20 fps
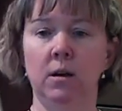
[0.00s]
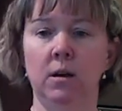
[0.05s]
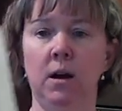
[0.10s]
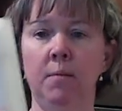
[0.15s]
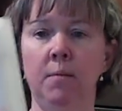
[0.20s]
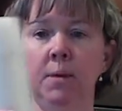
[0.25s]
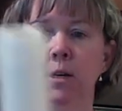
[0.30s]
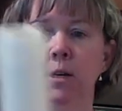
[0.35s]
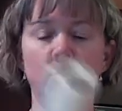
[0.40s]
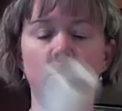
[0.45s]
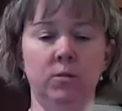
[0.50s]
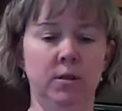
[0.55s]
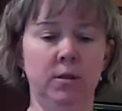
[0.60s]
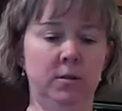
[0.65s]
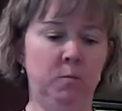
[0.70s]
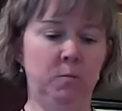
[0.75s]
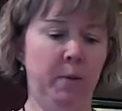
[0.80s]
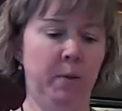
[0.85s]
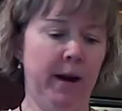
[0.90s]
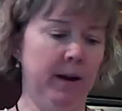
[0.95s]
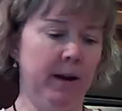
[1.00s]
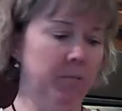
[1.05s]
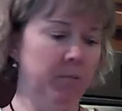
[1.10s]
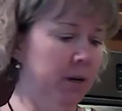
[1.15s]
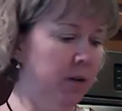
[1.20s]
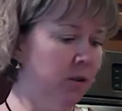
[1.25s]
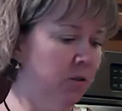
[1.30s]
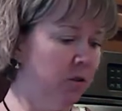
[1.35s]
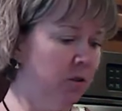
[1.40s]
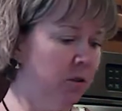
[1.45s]
I'm gonna use this bag
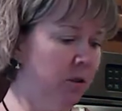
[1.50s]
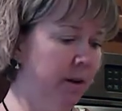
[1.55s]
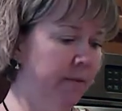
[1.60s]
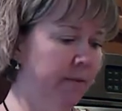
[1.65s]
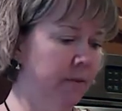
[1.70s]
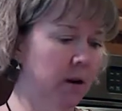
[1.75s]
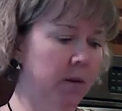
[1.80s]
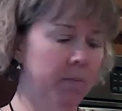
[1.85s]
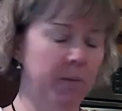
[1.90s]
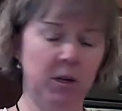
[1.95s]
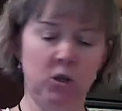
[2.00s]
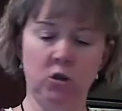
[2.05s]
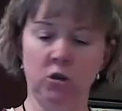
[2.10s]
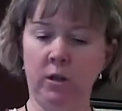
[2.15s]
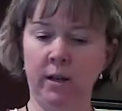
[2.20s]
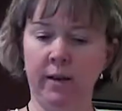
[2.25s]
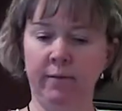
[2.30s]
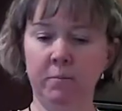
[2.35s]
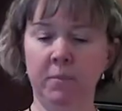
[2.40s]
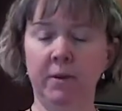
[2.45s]
because there's not very much left.